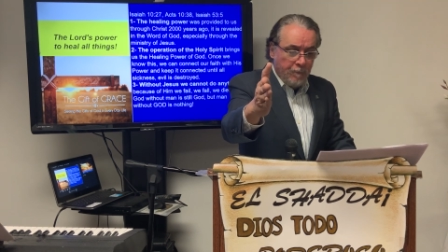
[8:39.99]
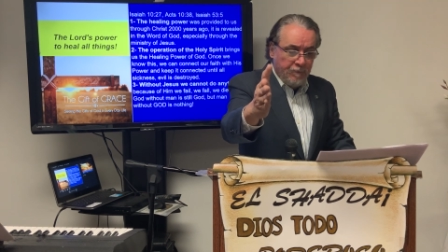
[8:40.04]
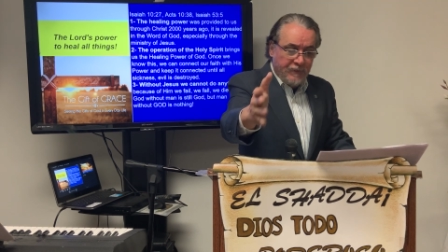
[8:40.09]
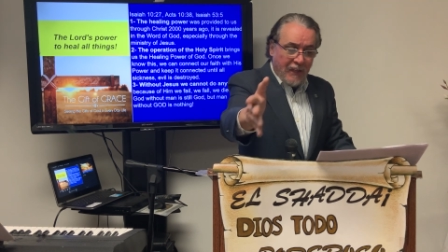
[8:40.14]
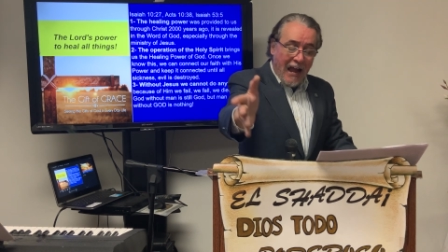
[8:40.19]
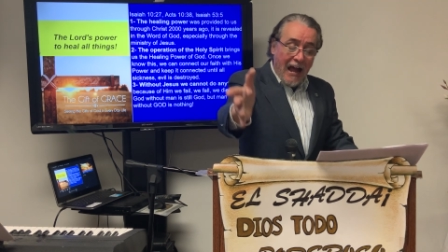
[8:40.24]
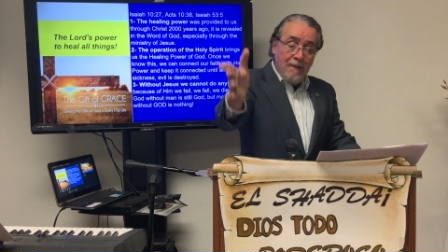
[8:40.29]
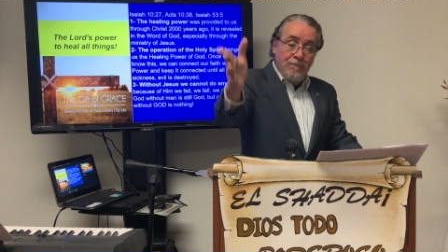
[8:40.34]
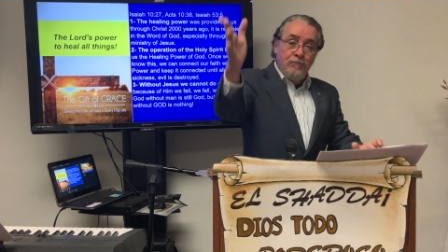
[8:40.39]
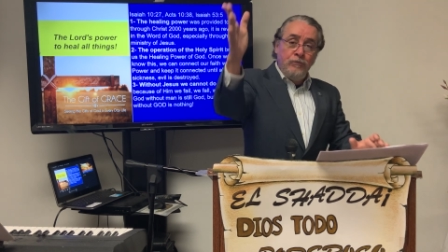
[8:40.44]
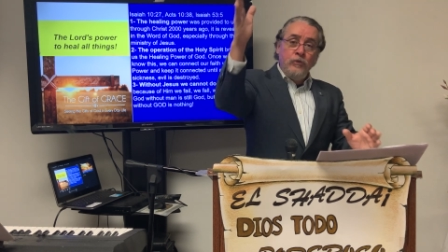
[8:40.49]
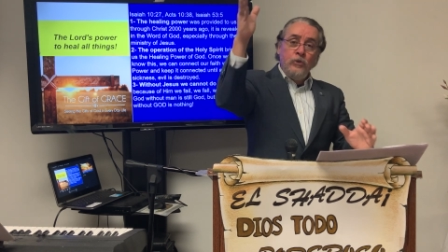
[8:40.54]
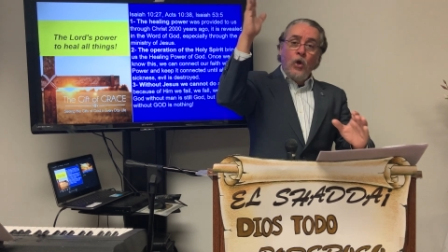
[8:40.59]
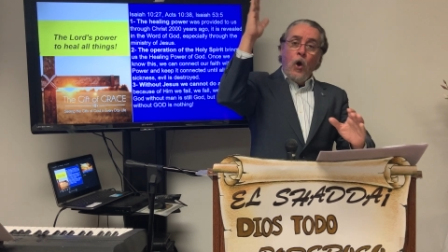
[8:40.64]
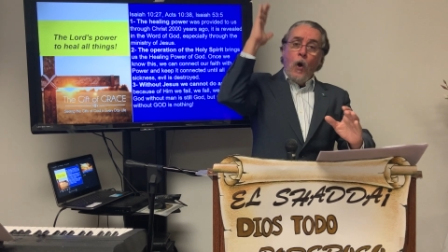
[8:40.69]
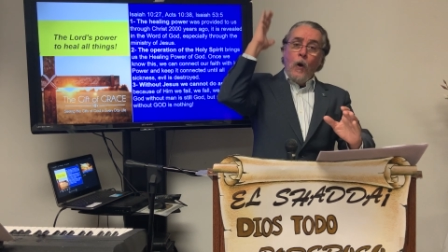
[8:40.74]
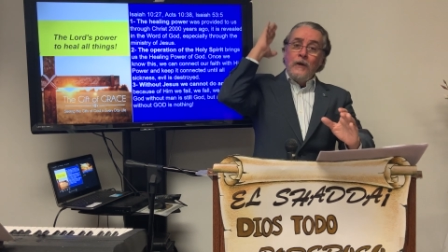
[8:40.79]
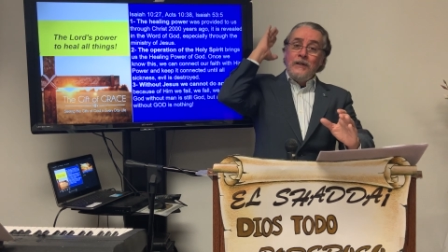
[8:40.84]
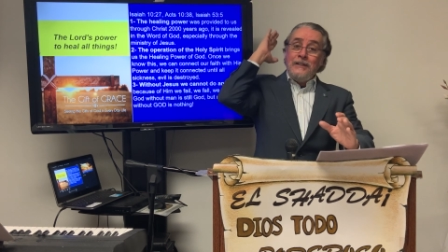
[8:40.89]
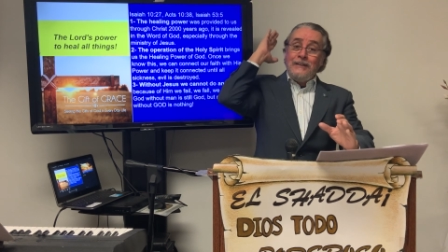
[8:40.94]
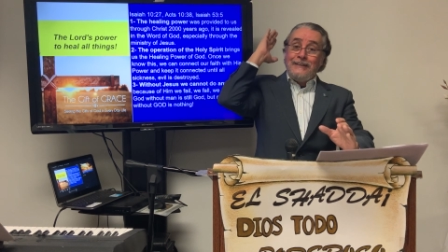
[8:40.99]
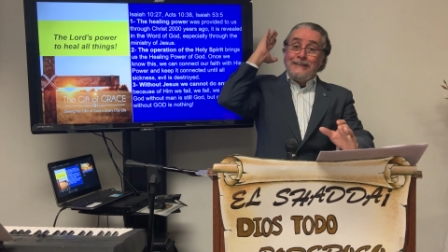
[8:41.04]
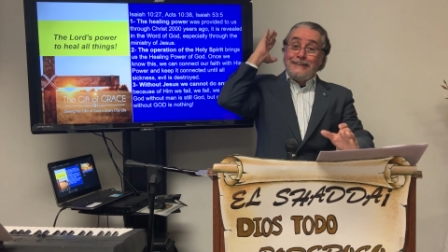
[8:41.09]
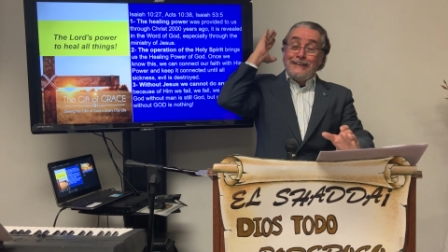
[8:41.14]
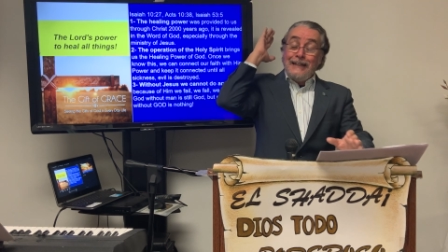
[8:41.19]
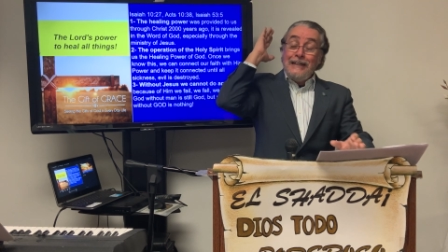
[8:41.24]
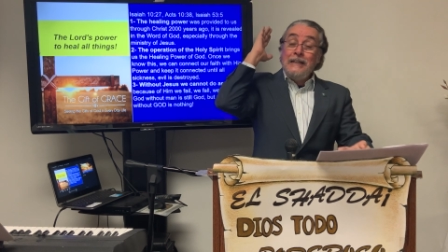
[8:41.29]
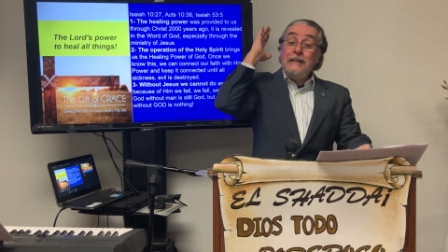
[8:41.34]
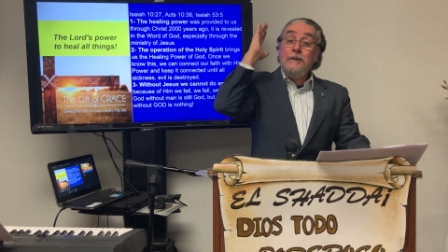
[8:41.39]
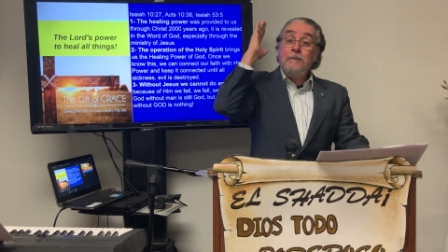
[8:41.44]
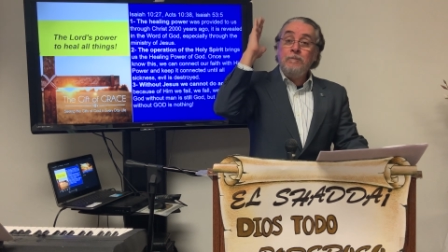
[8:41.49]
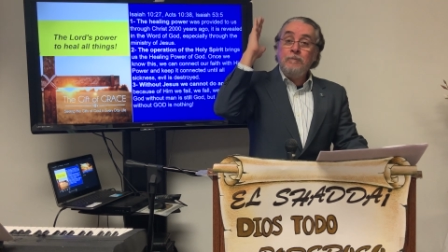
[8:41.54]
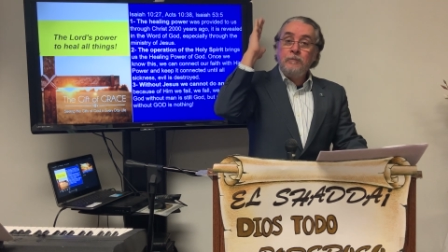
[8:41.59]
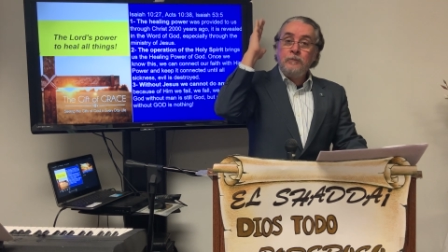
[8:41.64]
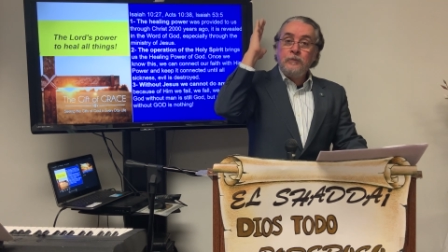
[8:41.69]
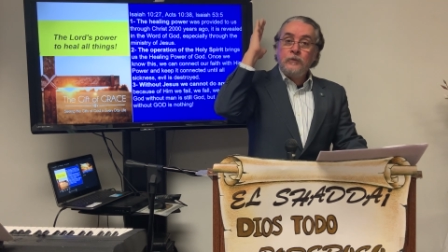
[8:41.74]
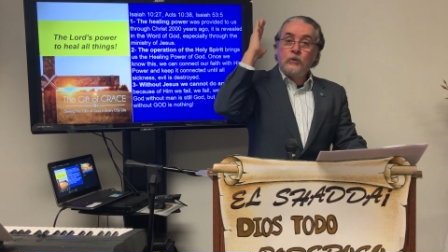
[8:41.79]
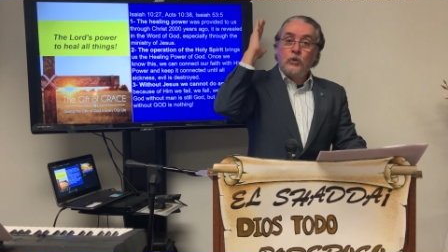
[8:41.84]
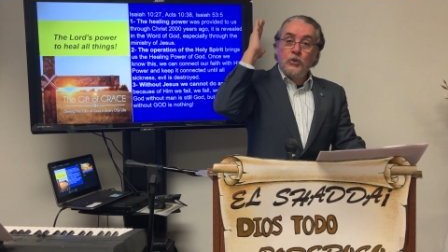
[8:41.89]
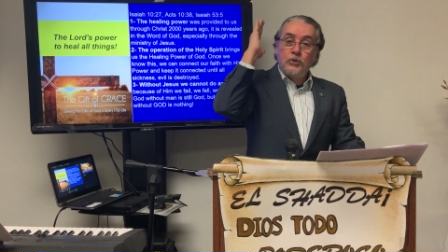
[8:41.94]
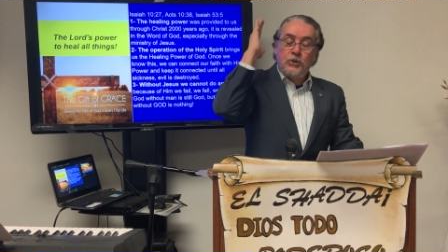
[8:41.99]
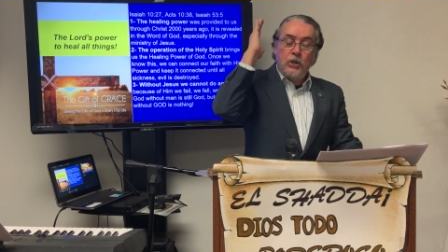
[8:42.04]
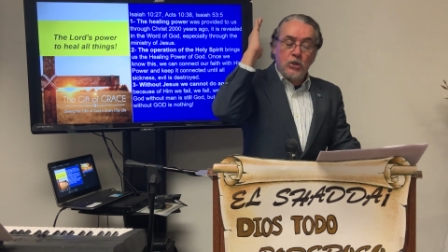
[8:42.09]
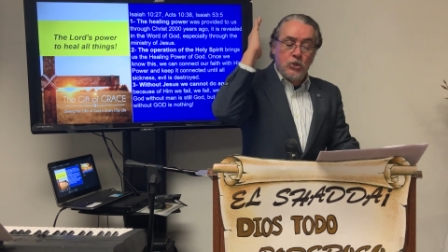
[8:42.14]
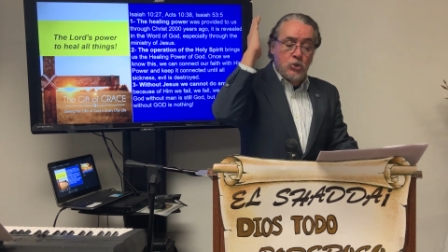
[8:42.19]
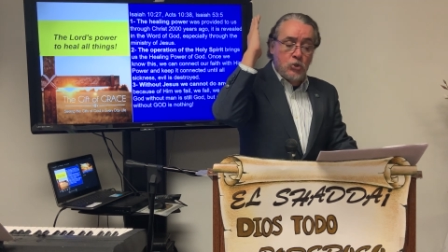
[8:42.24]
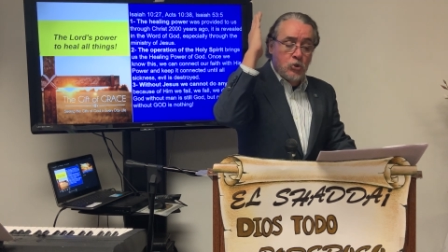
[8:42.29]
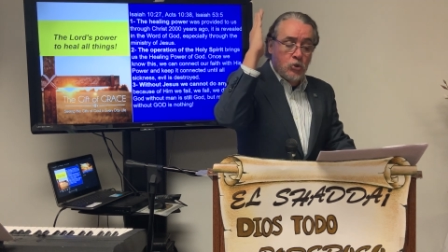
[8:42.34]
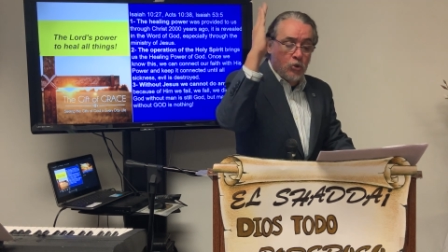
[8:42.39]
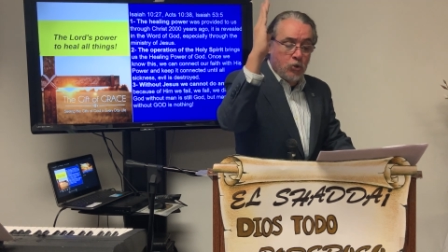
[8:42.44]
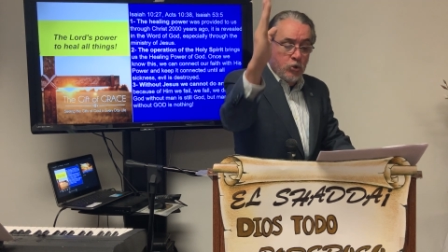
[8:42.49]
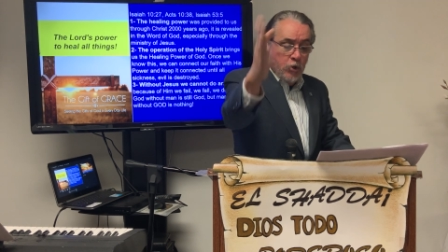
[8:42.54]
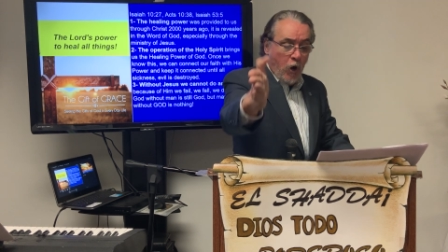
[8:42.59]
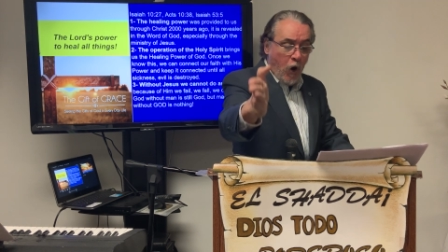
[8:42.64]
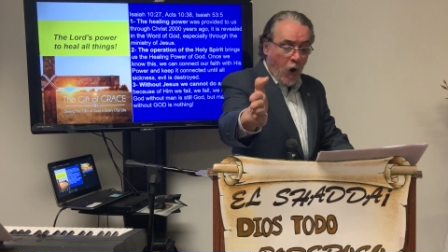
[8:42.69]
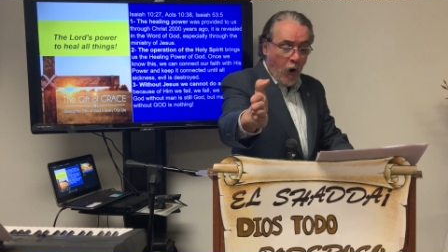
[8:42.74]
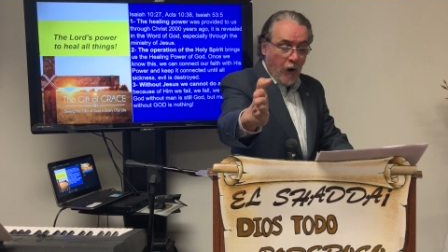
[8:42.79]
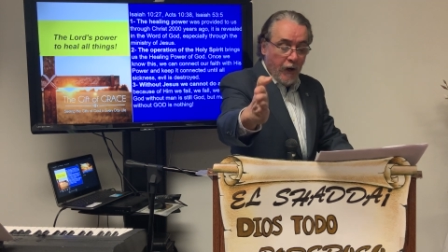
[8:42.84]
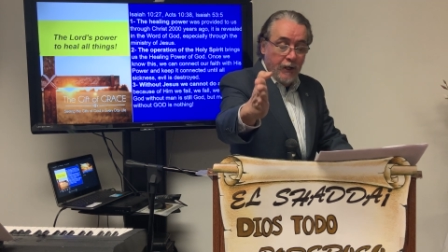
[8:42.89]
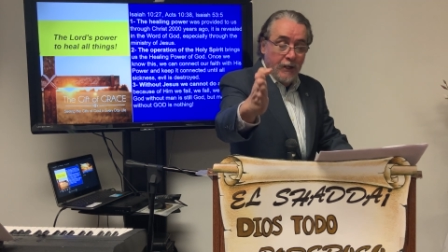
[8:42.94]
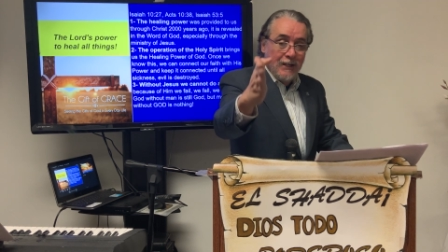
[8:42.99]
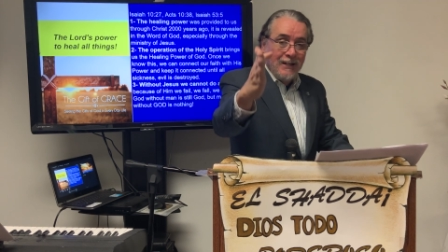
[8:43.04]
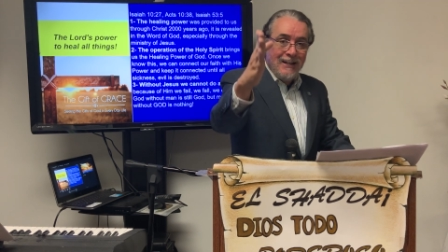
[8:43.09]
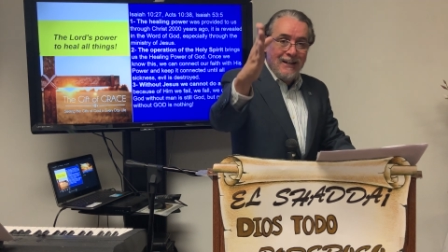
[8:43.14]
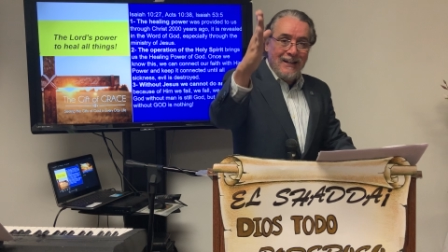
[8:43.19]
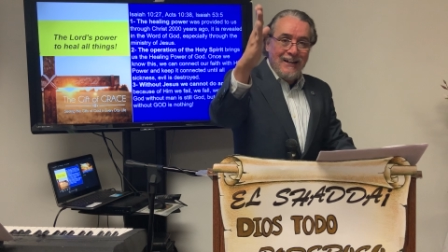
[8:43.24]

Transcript: the anointing to destroy